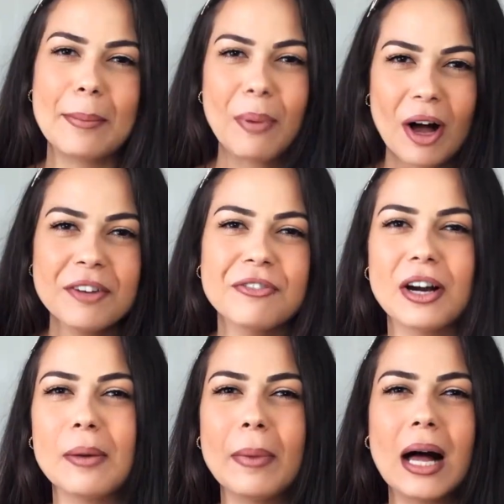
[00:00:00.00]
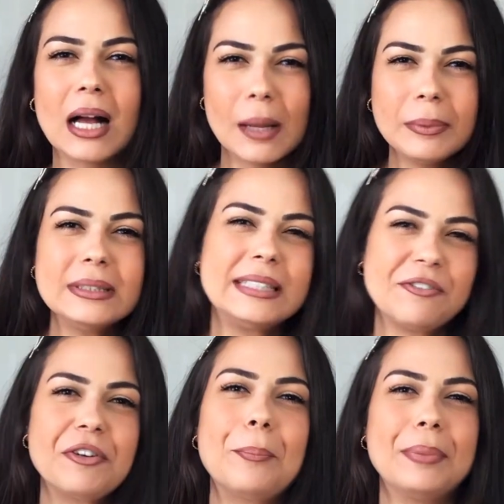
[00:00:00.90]
bought from a couple
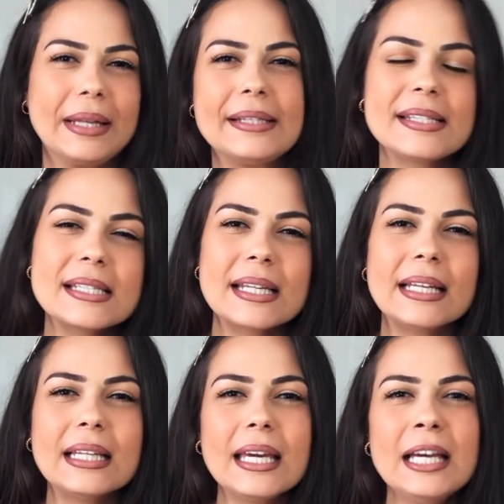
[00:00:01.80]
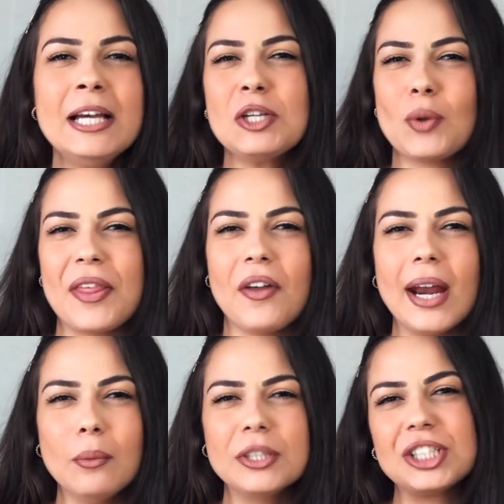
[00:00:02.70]
different places lately, so I thought
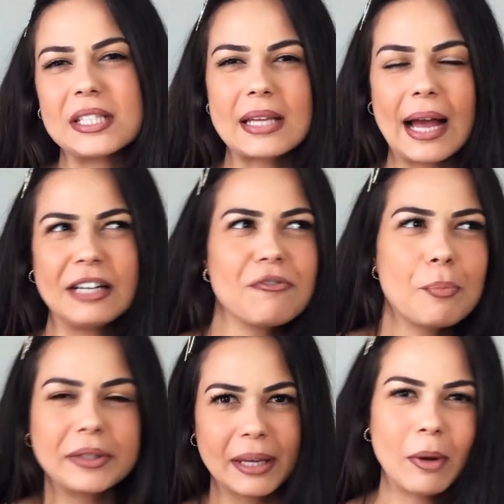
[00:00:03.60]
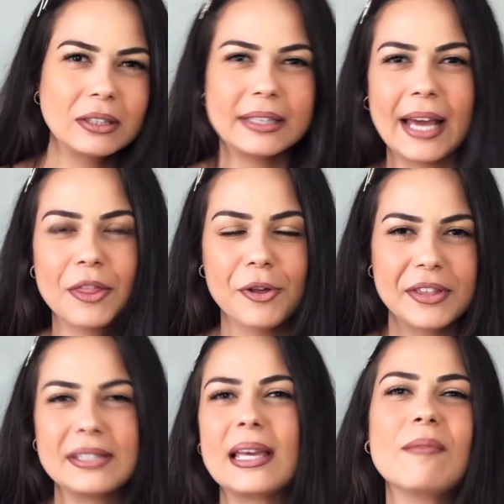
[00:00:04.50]
I would just kind of put them all together in the
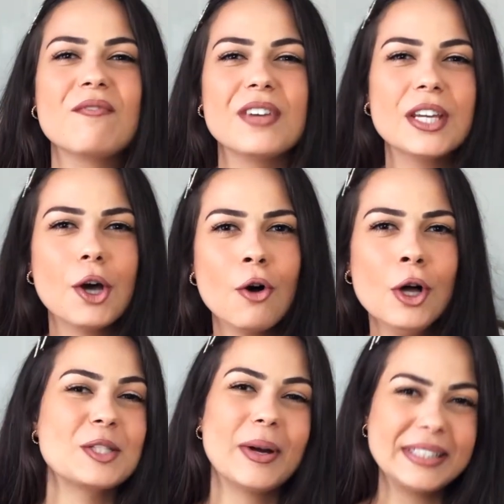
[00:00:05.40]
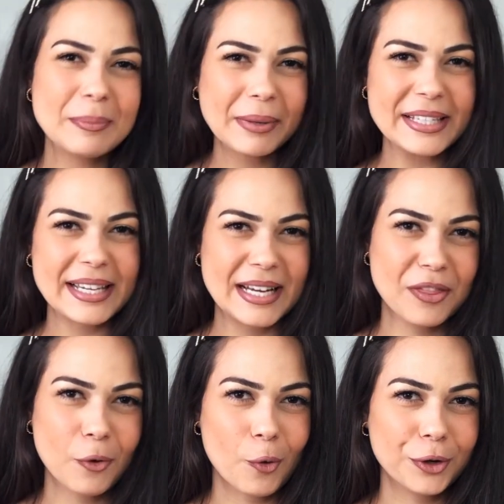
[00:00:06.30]
same video. So I did place
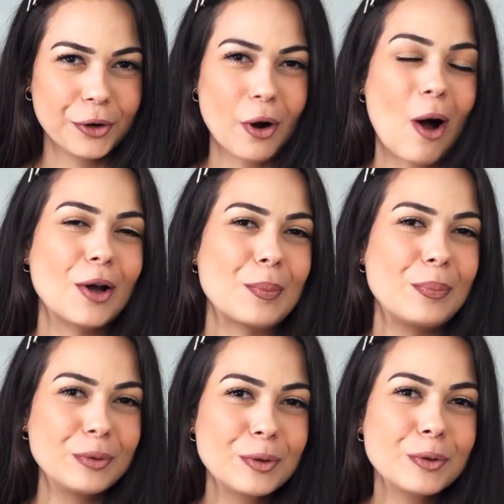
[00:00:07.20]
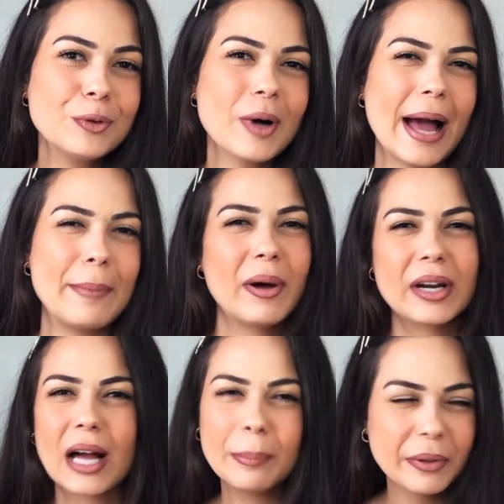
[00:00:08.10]
another order on Boohoo. I bought a
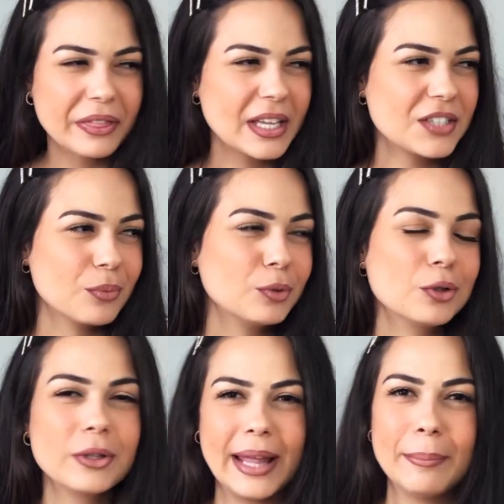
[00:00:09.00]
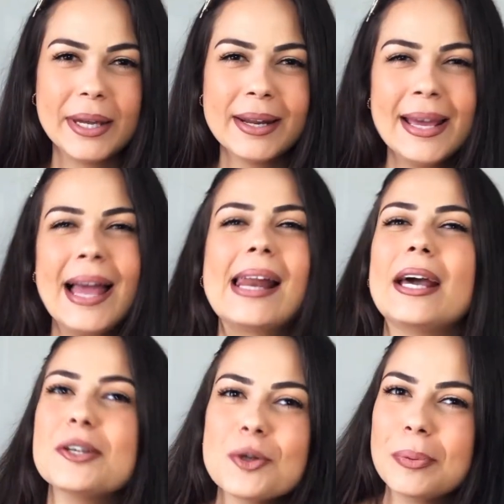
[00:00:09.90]
couple things from Lululemon, and I
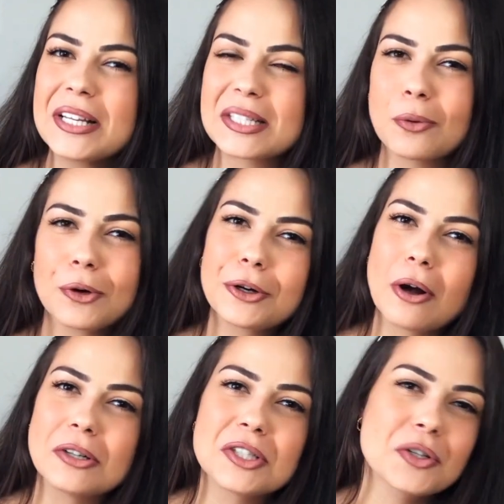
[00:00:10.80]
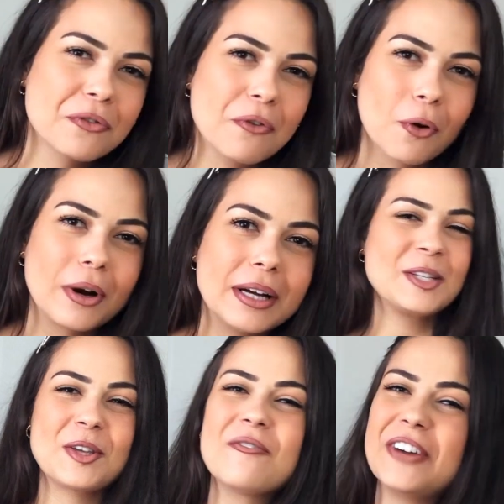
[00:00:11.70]
also placed an order on Sephora.
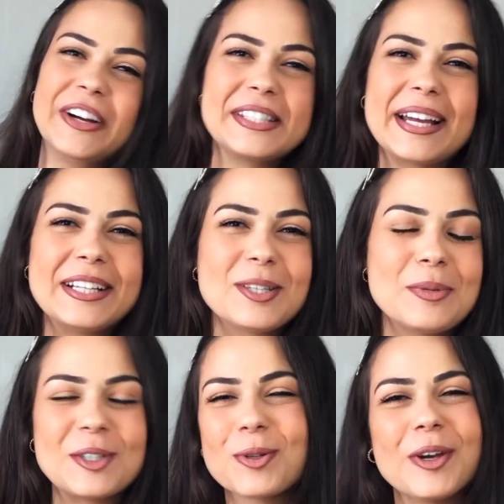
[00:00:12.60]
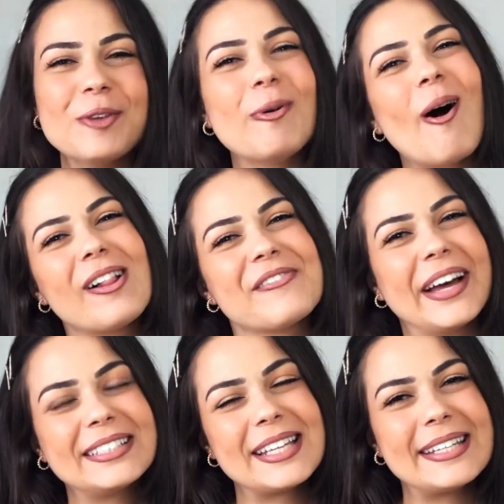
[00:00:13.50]
So I'm very excited to be showing you all of
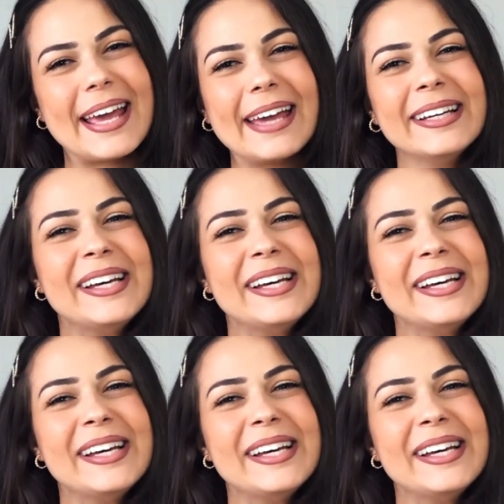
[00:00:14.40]
that today.